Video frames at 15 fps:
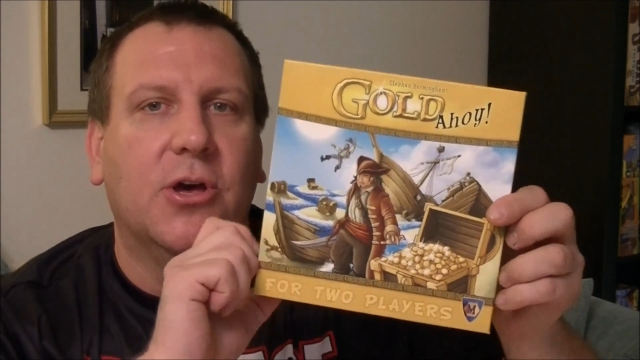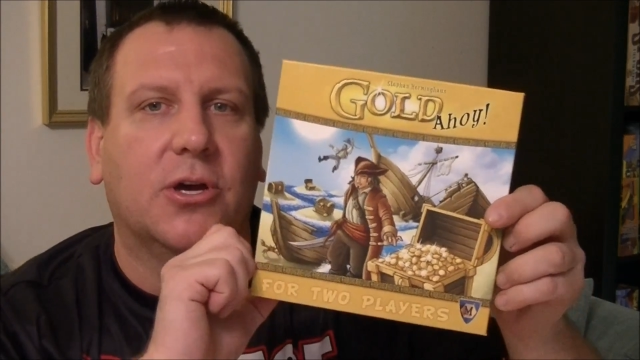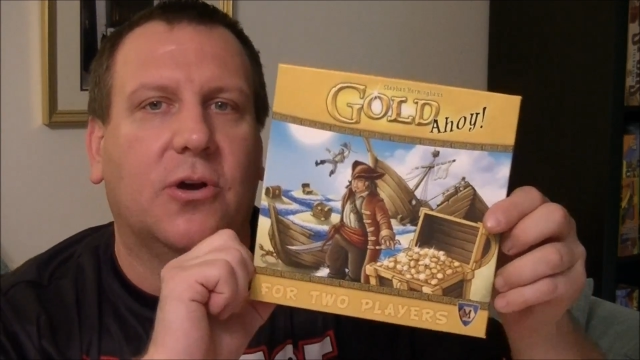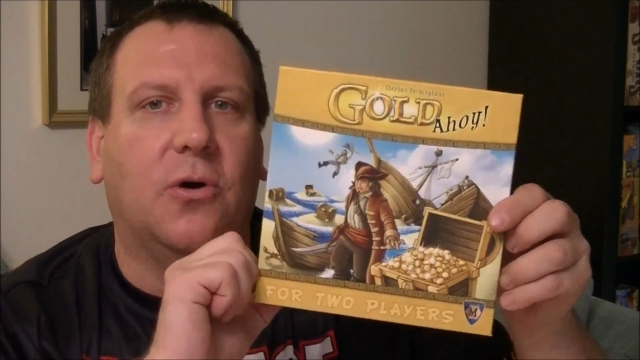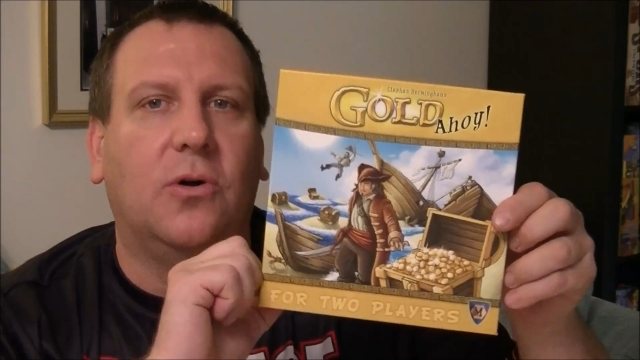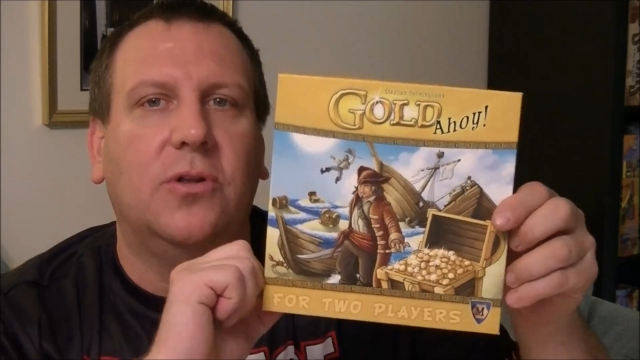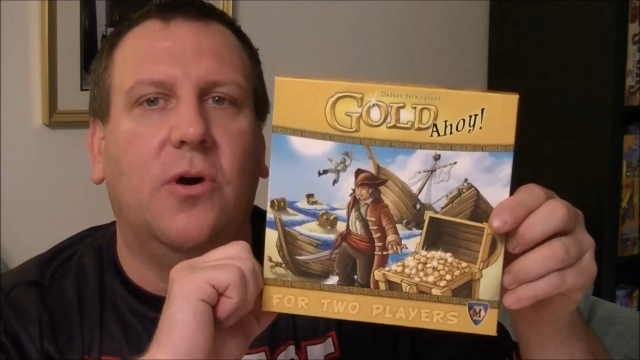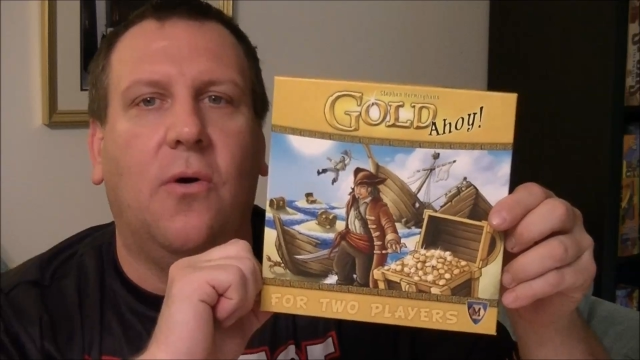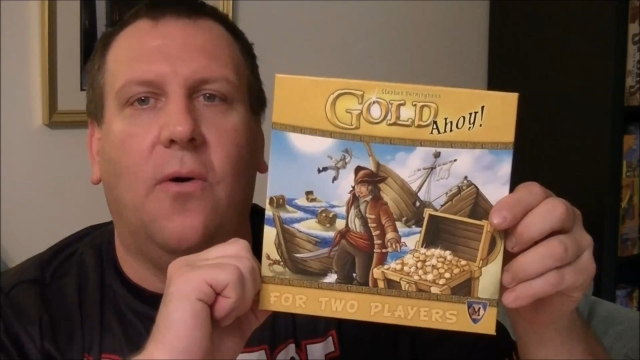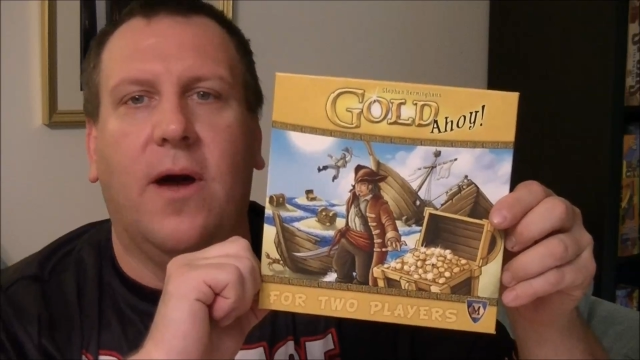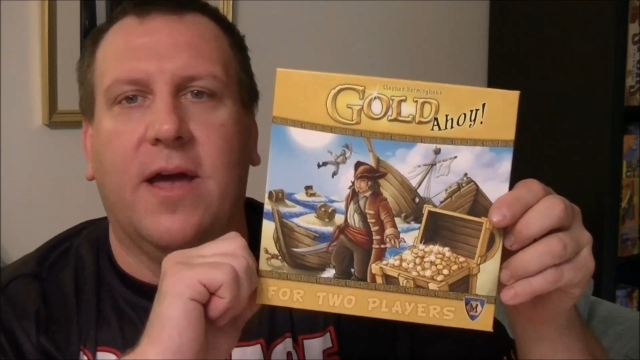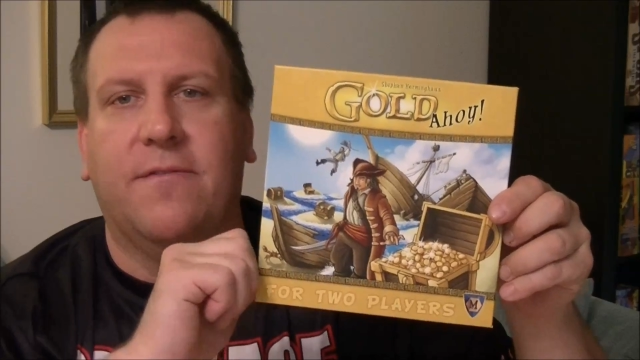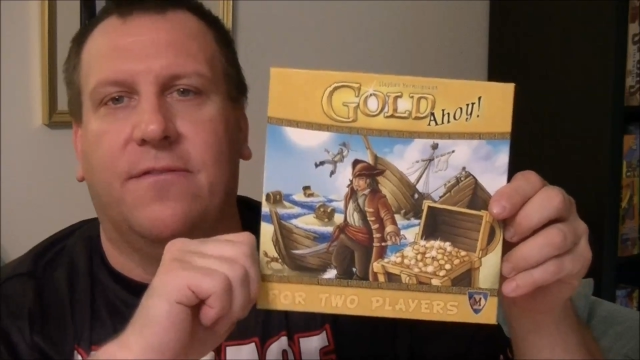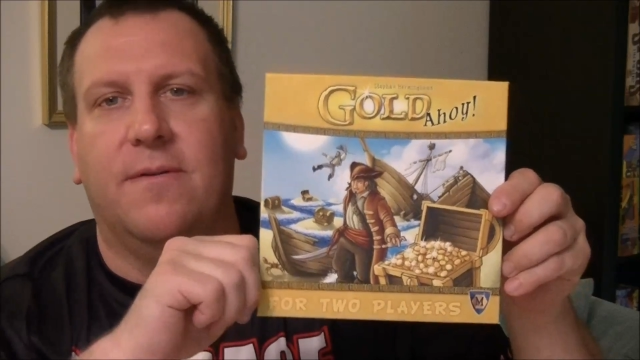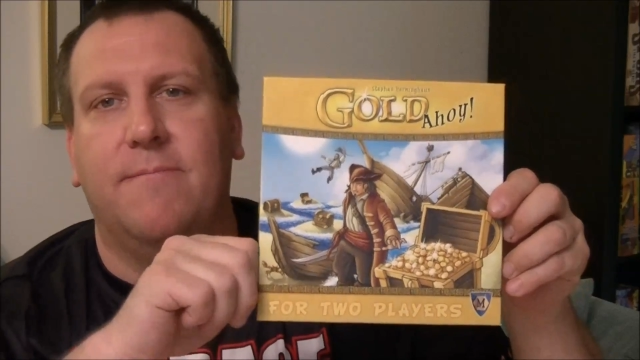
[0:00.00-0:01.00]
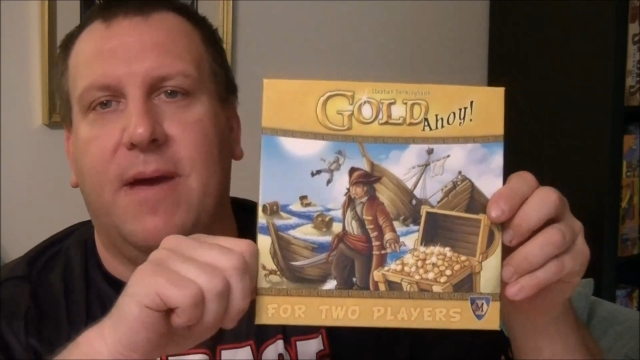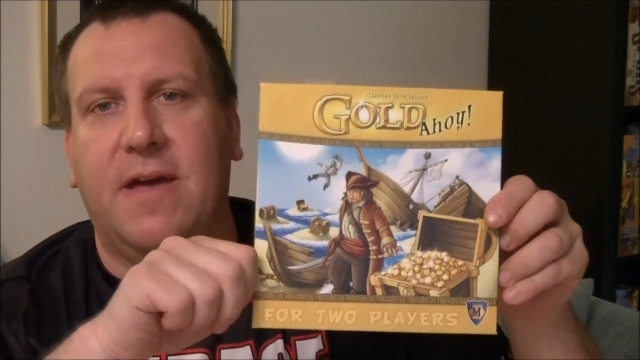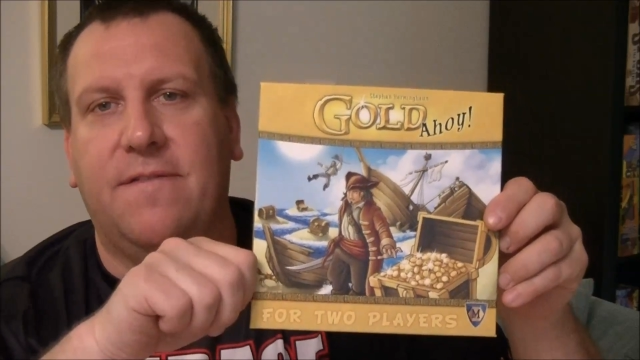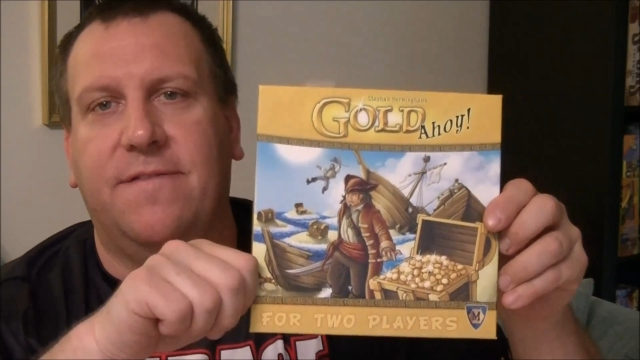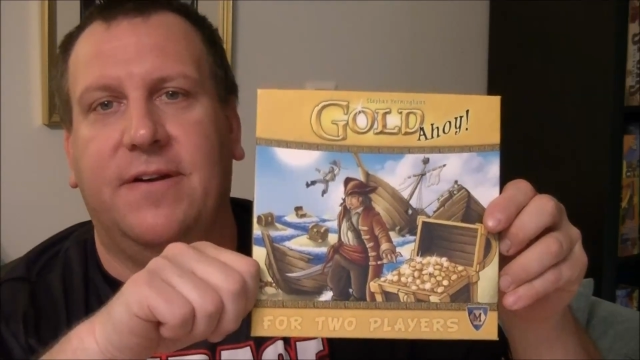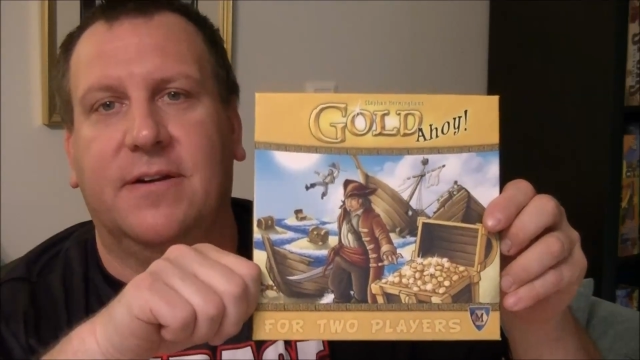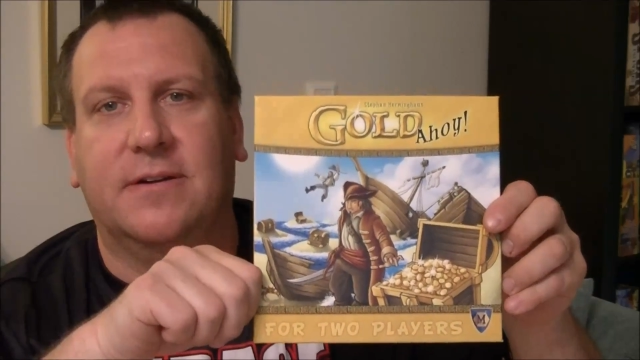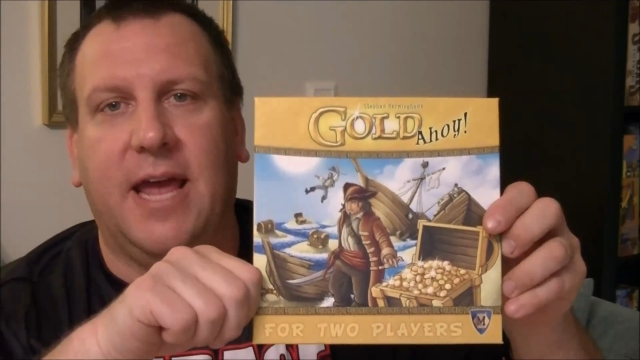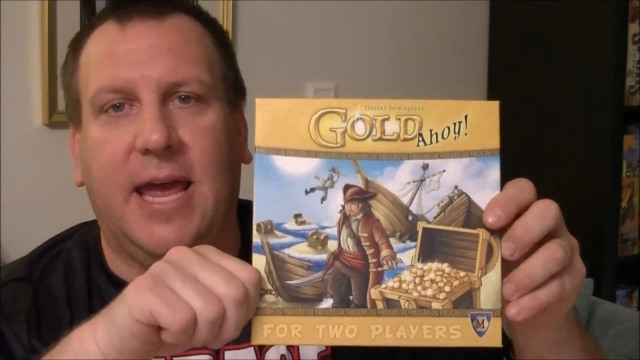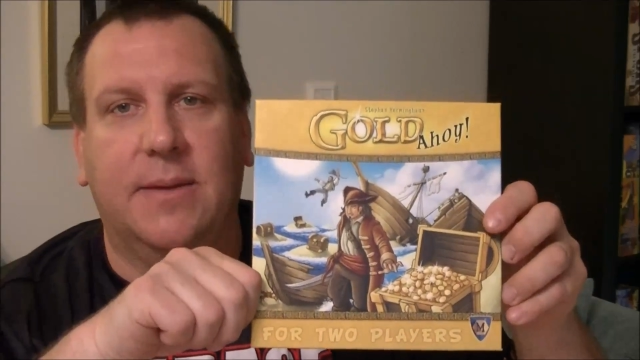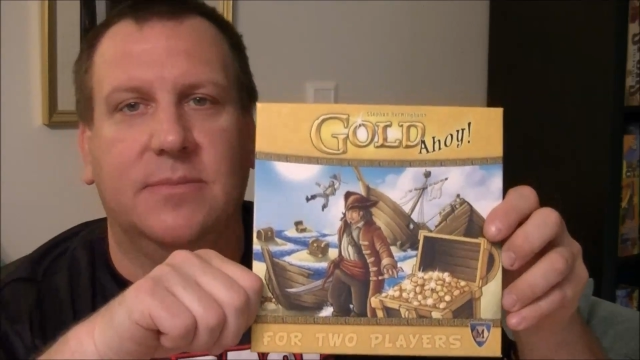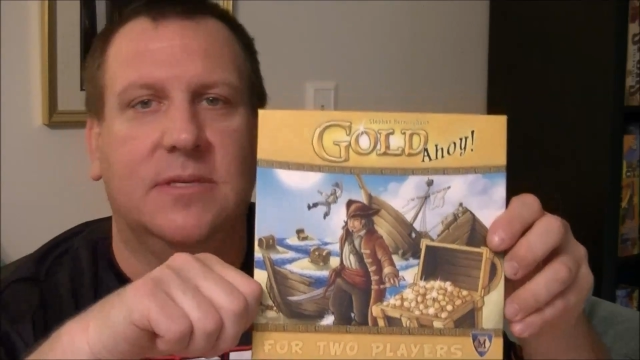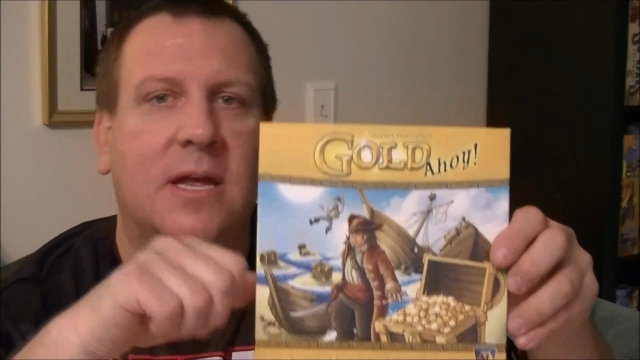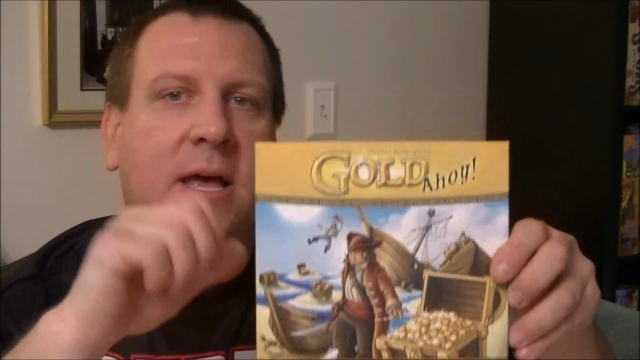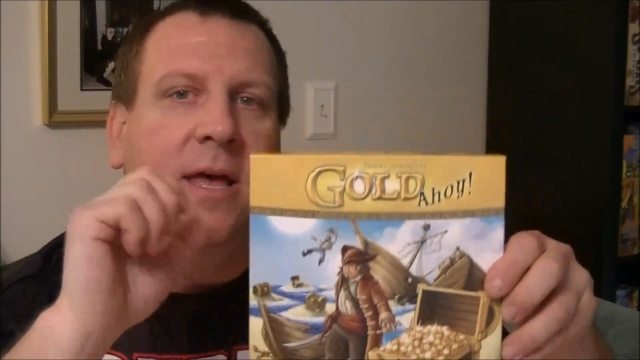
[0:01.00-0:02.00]
Gold Ahoy from Mayfair
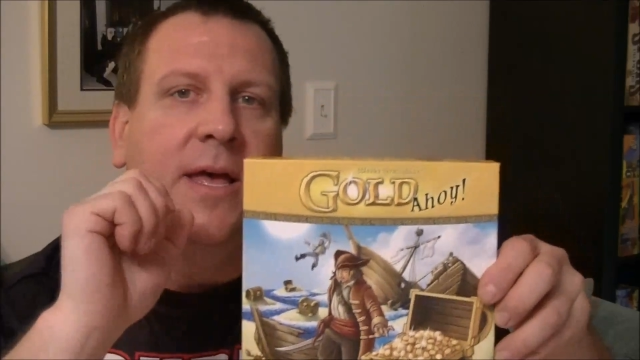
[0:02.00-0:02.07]
Games.